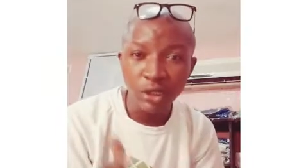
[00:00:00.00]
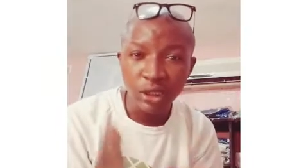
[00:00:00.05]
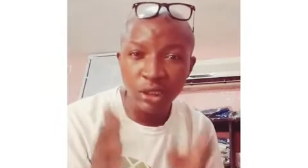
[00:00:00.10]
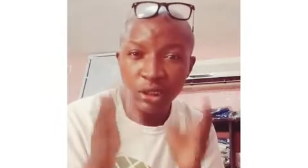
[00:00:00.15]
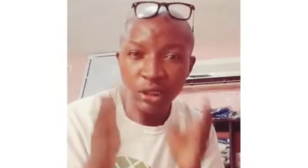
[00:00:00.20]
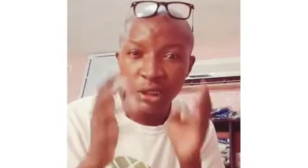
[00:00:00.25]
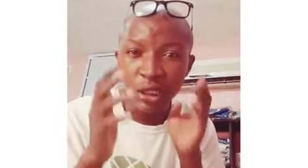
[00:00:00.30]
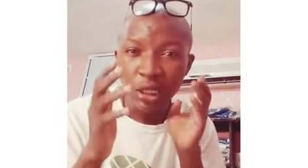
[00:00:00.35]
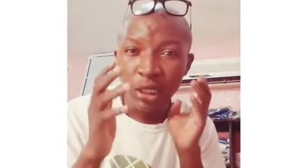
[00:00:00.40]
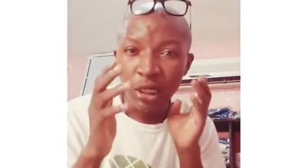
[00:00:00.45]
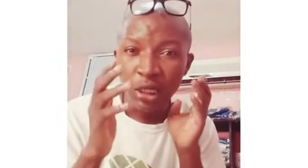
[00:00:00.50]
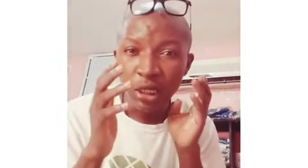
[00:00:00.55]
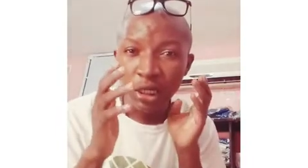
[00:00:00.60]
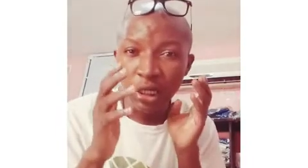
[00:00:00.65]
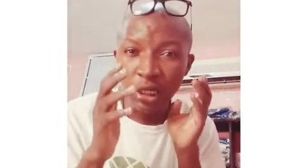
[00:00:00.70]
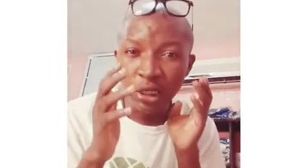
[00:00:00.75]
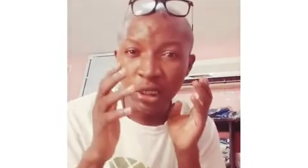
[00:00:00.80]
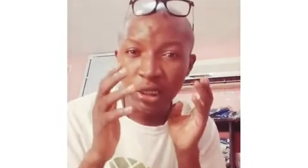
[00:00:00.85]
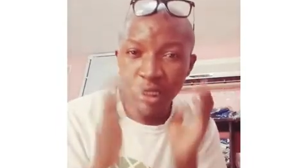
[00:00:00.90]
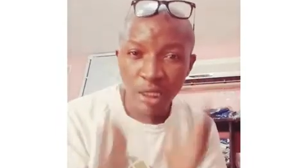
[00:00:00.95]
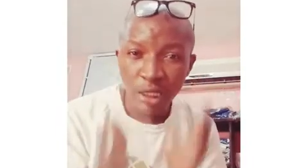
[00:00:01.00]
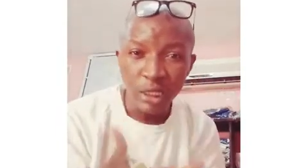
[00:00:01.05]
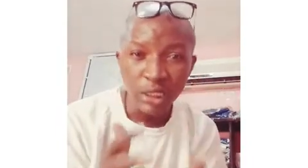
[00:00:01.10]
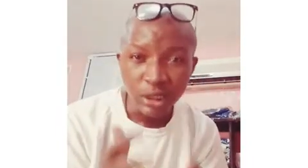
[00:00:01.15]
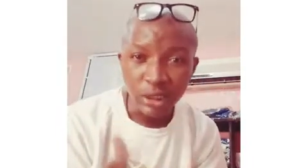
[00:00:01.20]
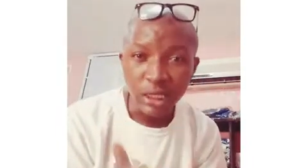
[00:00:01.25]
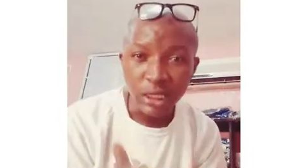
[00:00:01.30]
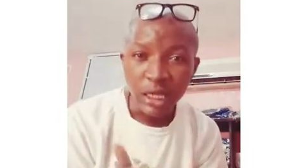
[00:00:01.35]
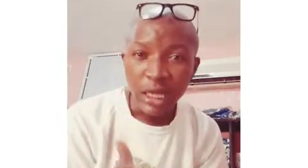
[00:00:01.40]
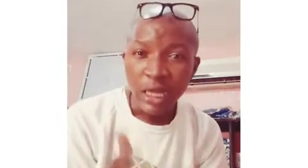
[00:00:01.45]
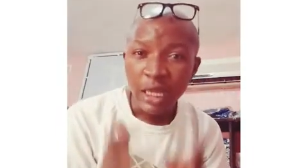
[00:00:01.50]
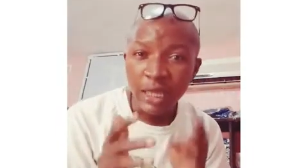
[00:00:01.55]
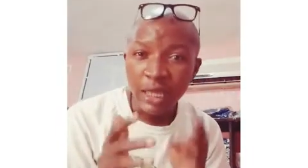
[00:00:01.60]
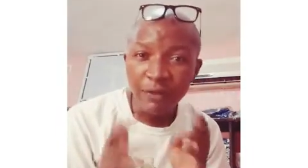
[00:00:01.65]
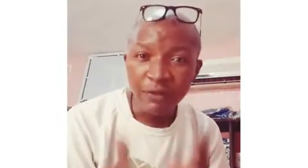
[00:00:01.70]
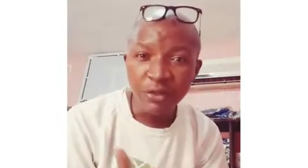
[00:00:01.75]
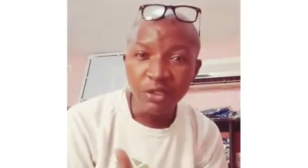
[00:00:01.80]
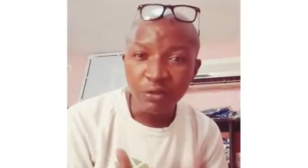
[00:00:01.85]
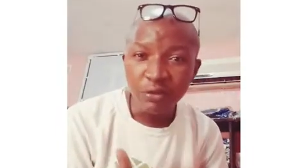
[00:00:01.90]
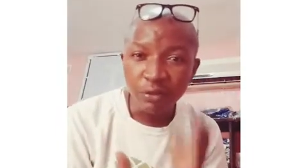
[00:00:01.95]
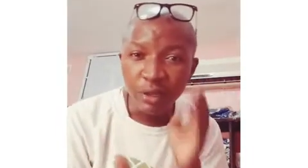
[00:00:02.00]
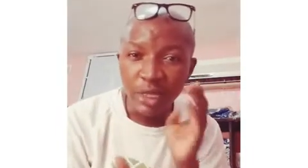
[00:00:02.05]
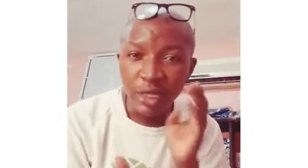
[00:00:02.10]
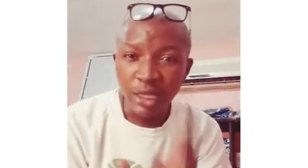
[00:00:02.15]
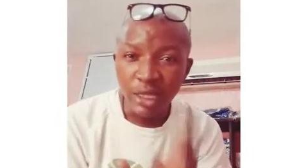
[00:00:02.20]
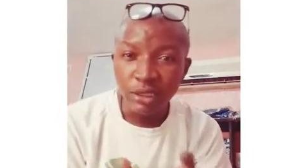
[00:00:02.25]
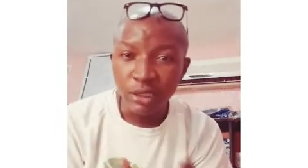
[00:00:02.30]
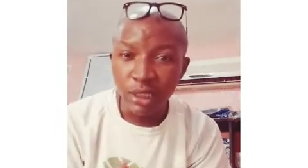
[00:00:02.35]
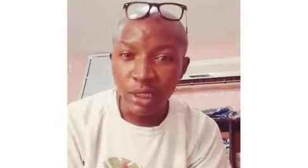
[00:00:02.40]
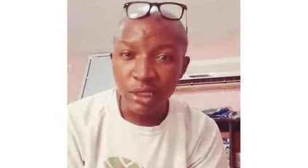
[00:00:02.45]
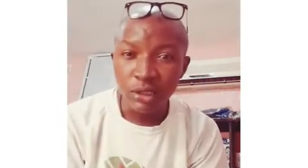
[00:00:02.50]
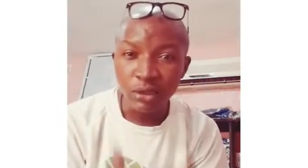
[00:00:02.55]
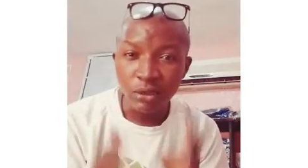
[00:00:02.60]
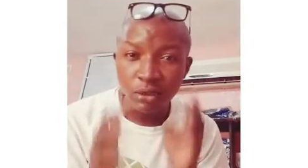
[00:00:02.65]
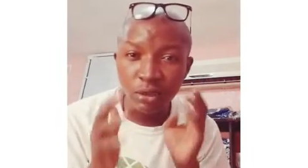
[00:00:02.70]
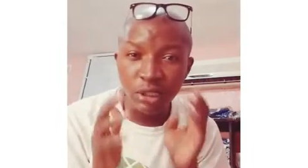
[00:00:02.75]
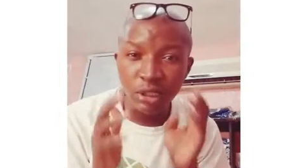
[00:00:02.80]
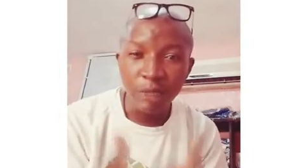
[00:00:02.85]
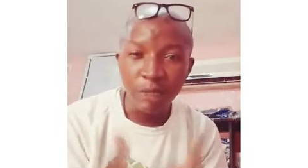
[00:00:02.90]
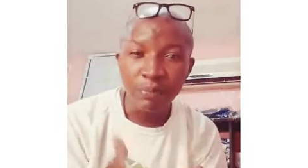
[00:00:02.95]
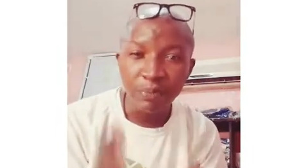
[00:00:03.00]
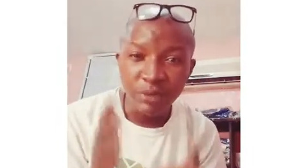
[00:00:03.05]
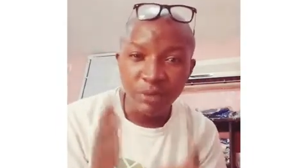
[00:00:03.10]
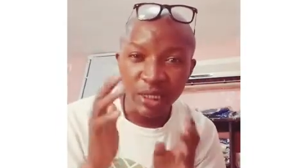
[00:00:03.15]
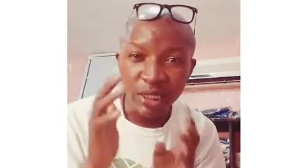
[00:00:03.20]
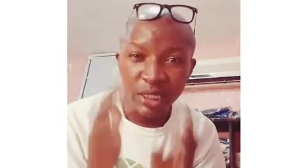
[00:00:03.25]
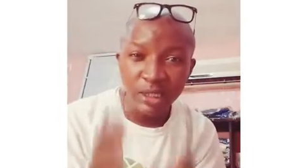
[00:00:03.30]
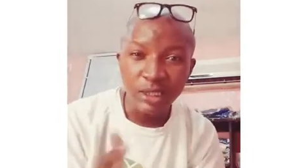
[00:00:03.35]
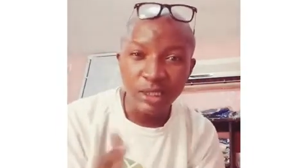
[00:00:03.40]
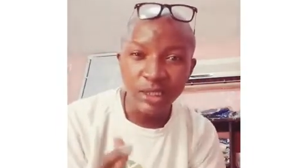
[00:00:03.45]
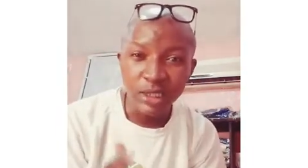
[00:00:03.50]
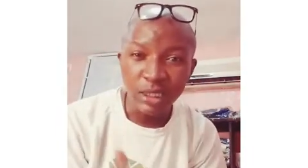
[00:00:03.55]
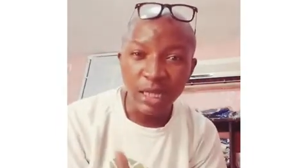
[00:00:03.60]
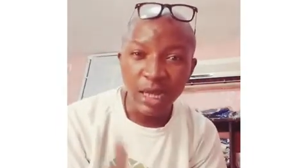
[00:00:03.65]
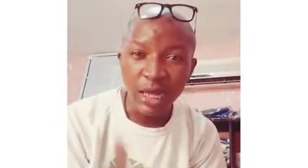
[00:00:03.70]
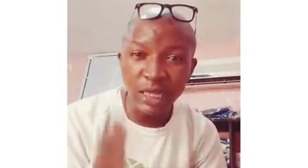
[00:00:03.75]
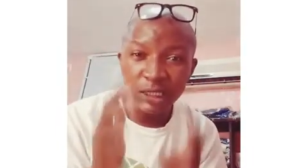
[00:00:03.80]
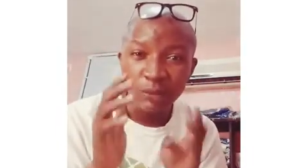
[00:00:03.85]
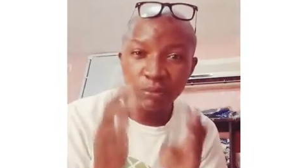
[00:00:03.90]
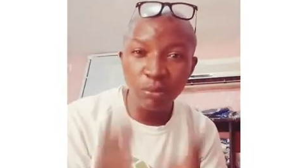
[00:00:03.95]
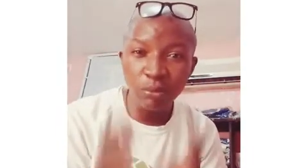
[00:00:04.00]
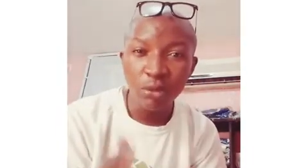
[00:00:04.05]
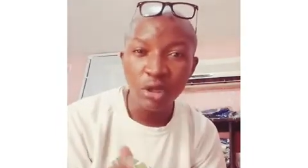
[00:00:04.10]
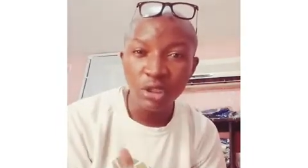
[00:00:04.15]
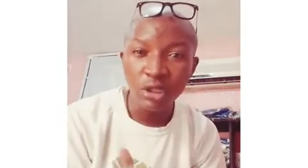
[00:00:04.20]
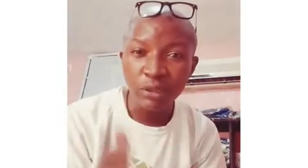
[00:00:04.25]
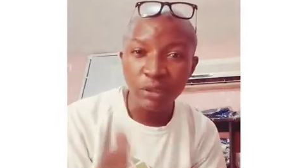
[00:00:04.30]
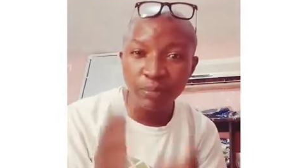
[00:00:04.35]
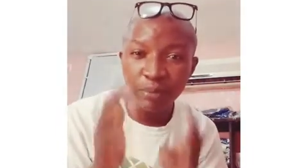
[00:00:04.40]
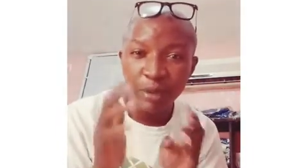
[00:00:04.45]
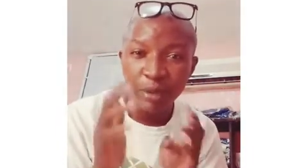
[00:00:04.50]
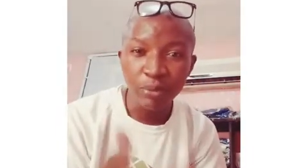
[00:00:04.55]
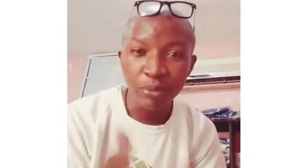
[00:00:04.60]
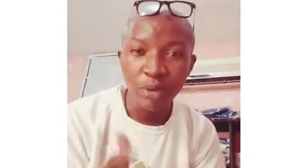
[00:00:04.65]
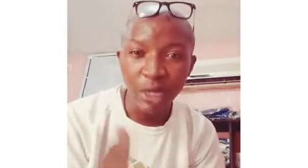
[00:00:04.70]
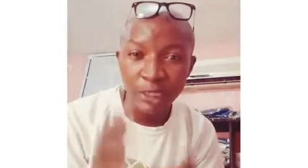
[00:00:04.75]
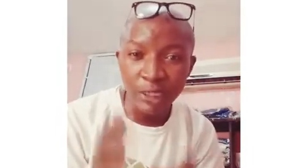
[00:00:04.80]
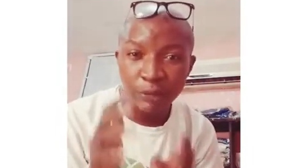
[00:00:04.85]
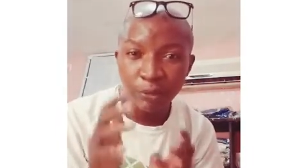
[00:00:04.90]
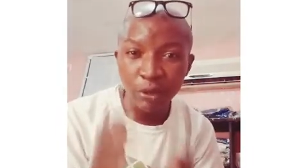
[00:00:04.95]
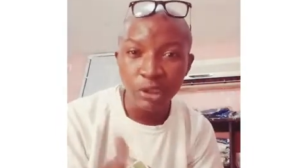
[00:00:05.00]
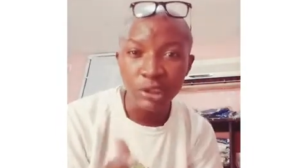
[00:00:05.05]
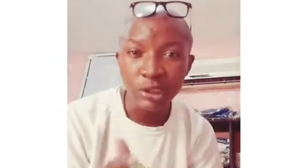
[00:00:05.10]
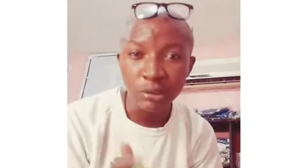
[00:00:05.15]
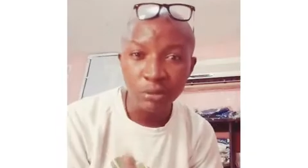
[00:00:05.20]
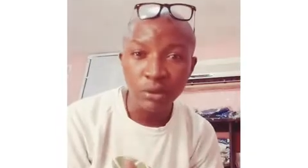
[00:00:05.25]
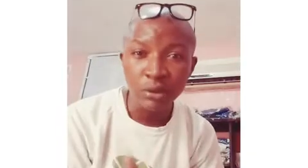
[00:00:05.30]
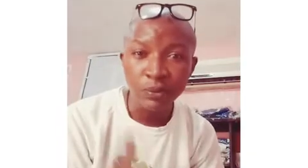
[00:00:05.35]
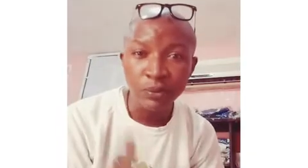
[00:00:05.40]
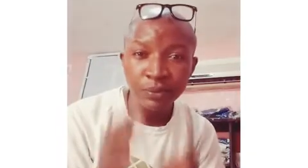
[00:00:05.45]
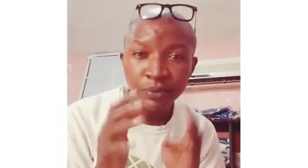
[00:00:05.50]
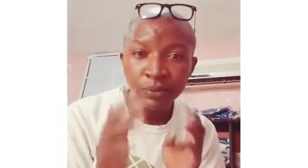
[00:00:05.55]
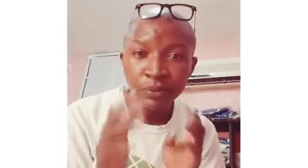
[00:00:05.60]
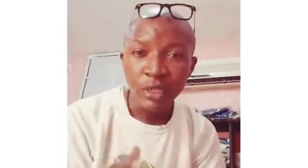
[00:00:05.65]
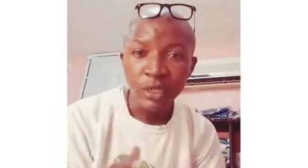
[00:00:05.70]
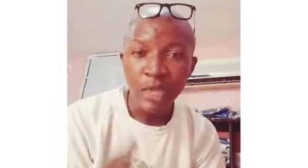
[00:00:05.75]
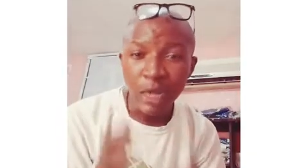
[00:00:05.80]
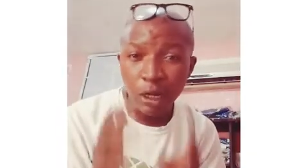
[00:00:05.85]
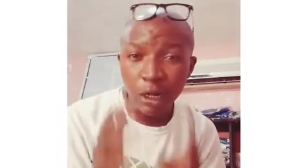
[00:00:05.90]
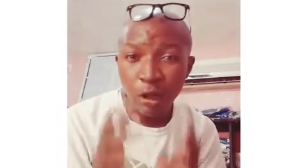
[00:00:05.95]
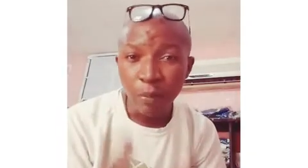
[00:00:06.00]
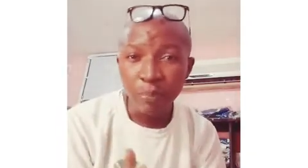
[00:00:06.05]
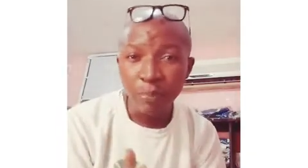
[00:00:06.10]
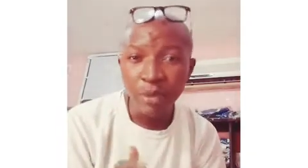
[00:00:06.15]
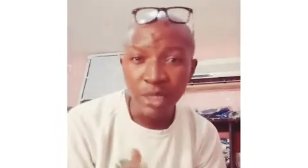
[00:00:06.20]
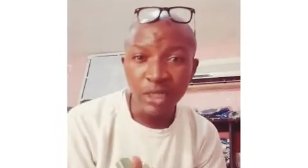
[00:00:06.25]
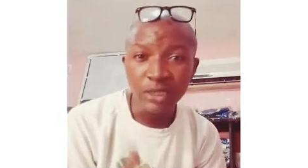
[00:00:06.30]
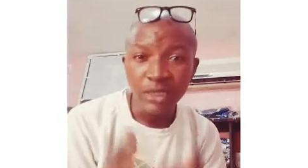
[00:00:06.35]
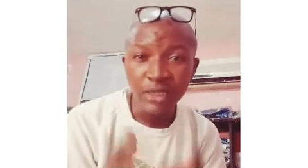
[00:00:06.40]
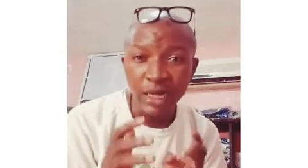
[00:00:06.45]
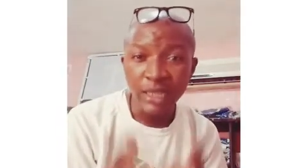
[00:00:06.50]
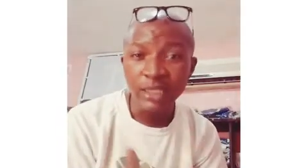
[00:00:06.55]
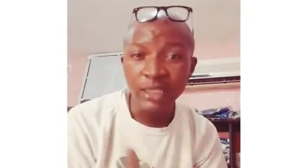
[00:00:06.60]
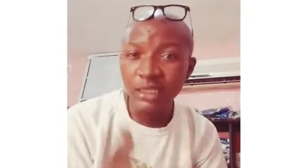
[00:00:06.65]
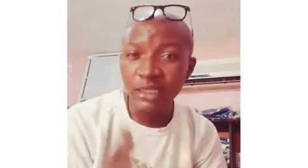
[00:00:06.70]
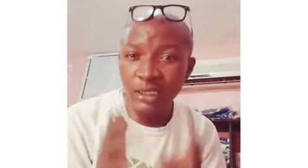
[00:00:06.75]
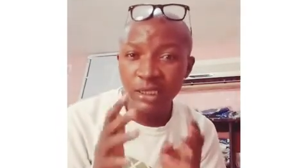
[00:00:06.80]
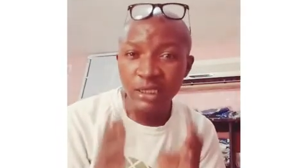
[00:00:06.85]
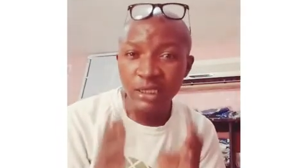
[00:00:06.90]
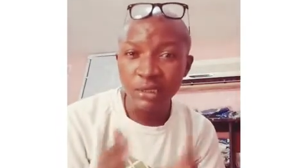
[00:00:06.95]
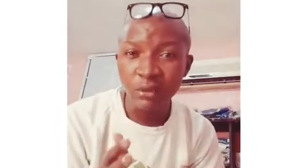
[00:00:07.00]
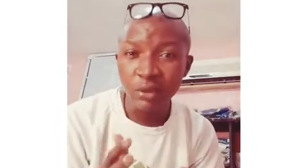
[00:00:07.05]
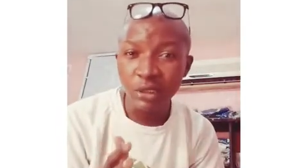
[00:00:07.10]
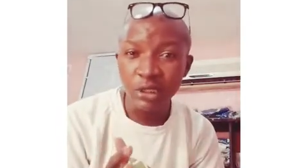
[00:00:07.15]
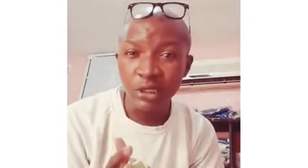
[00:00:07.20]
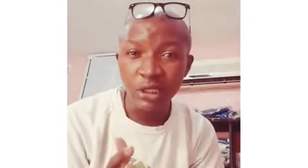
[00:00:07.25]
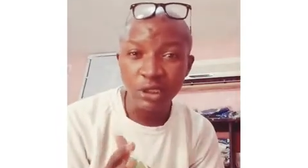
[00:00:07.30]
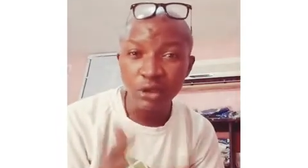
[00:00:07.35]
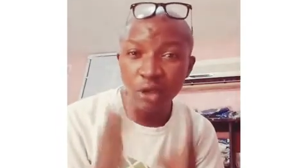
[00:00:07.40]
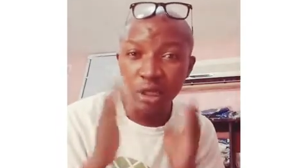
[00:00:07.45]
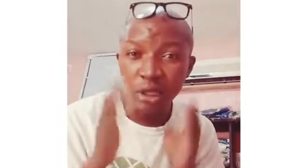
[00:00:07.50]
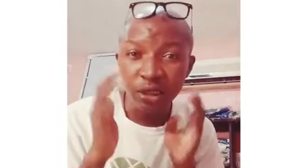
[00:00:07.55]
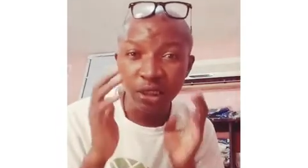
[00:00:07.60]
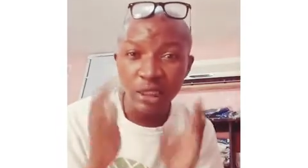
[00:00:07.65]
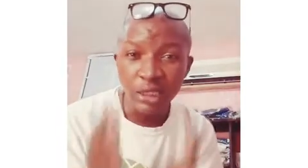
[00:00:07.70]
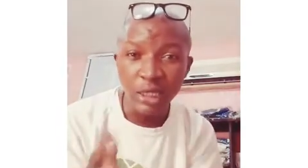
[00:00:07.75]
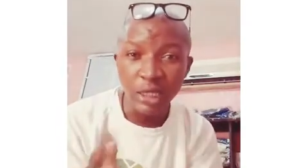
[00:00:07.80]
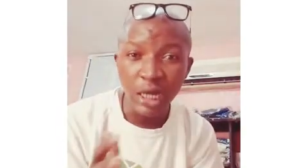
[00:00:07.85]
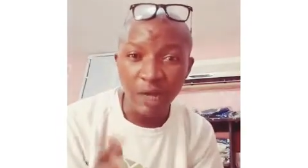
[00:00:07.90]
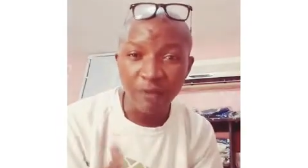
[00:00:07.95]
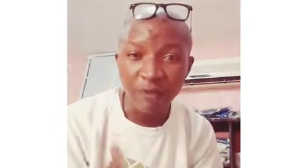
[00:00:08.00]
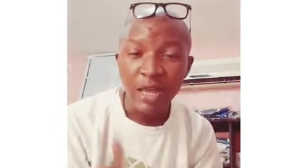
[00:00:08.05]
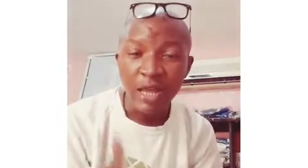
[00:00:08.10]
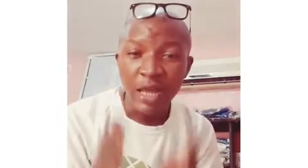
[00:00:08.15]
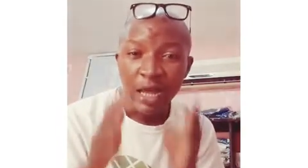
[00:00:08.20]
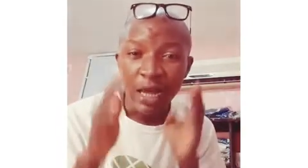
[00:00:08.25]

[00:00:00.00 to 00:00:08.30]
these things. Even reagents to keep testing as much people as possible, they are complaining that it is not enough.